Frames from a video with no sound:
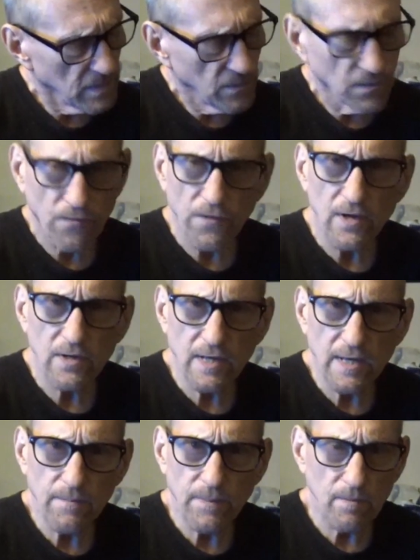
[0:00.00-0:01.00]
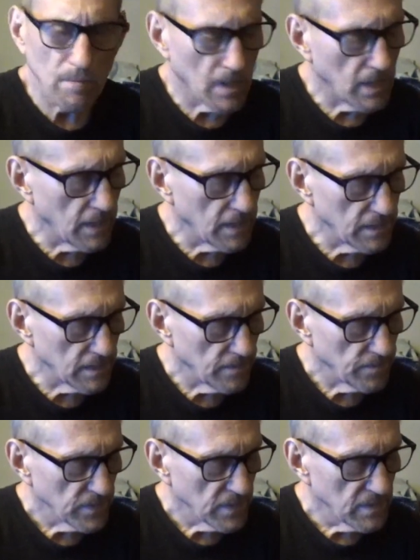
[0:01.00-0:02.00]
the thing to keep in mind
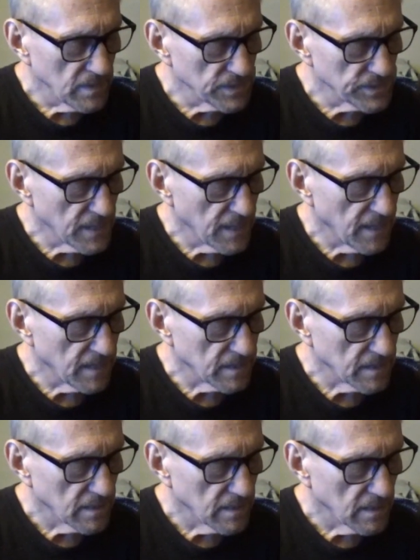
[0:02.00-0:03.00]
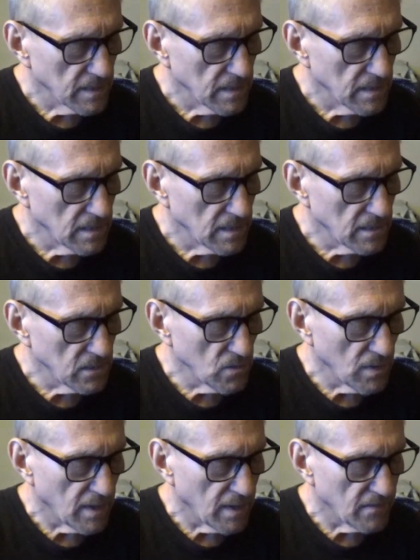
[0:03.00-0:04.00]
is that you
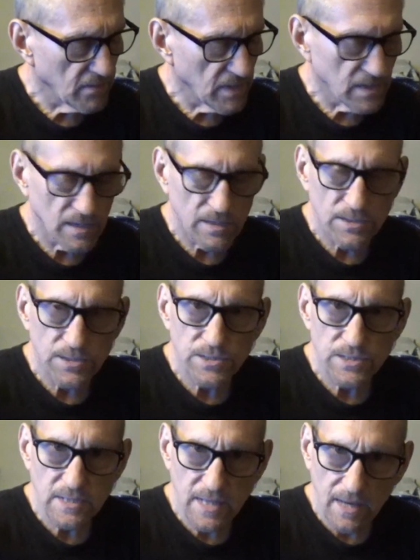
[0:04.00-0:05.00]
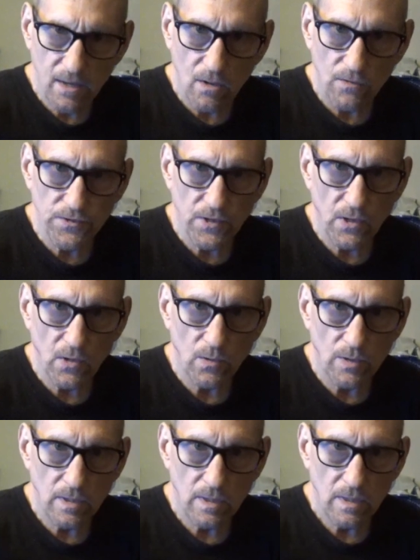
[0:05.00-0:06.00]
have a scale
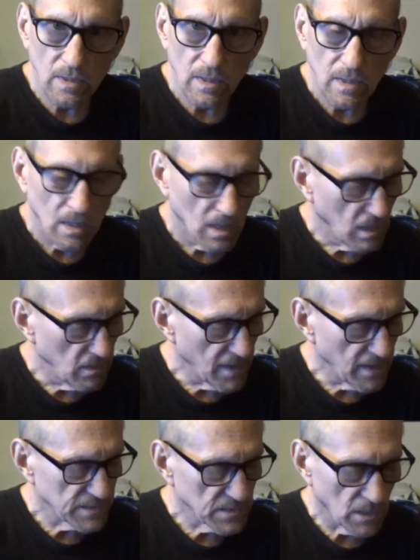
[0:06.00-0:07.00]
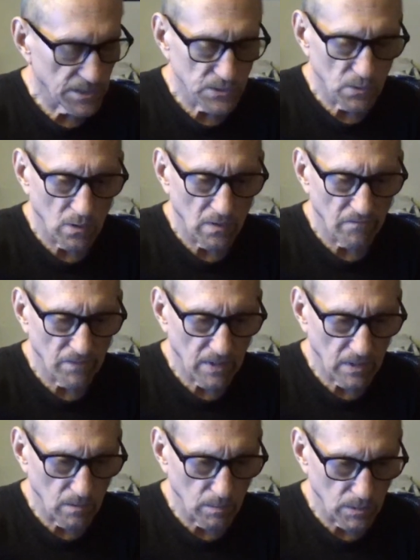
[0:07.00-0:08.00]
tone that is also
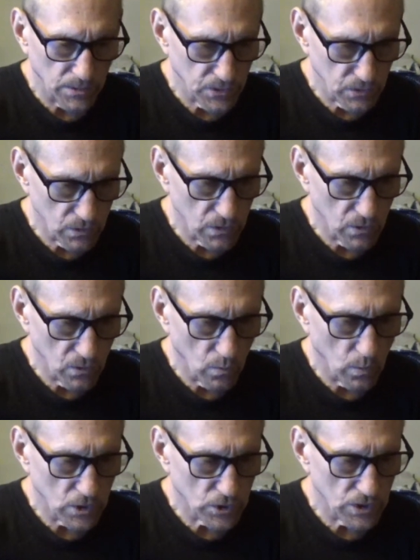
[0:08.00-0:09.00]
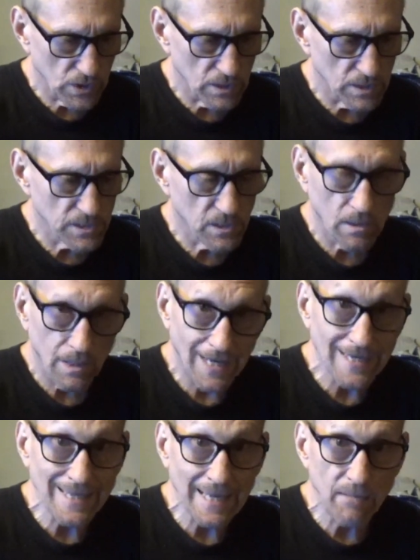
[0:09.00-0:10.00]
available to you, which is a
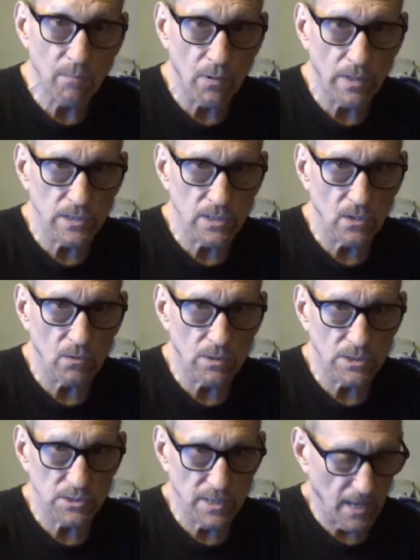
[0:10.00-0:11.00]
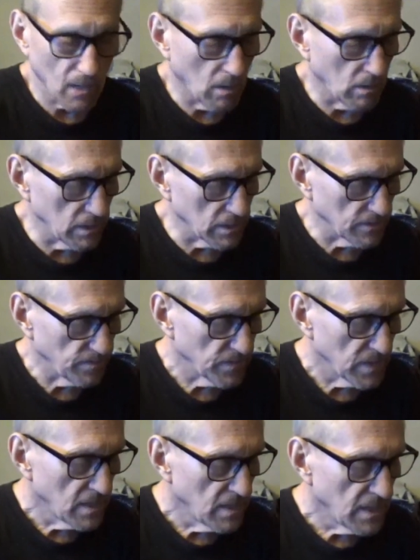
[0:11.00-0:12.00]
neighboring tone, as they call it,
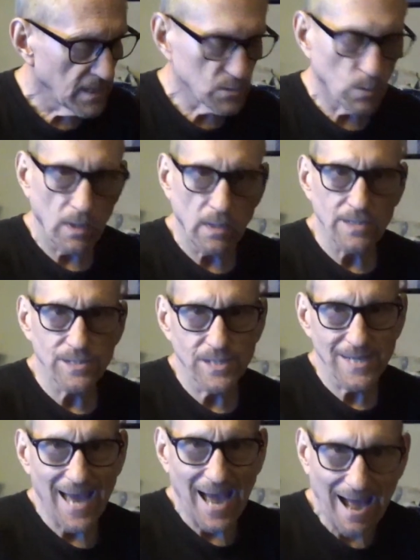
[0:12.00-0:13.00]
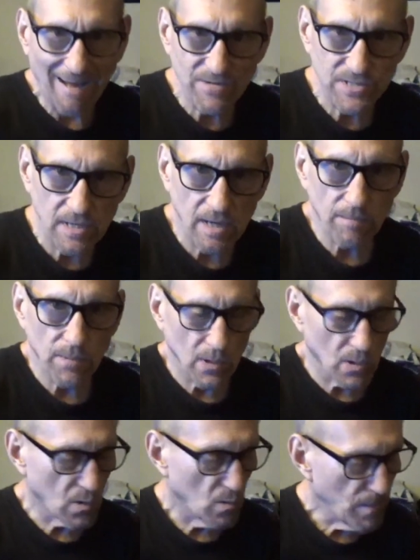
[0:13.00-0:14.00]
as well as the half-step
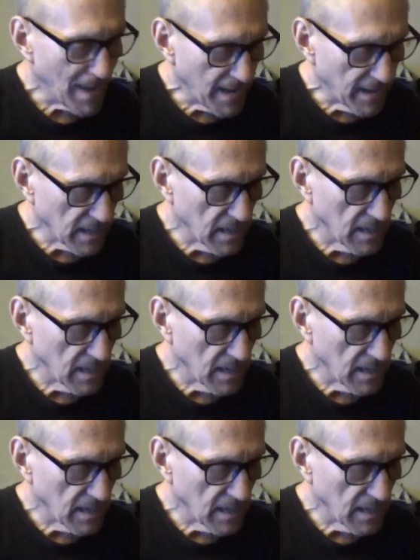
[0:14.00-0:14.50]
chromatic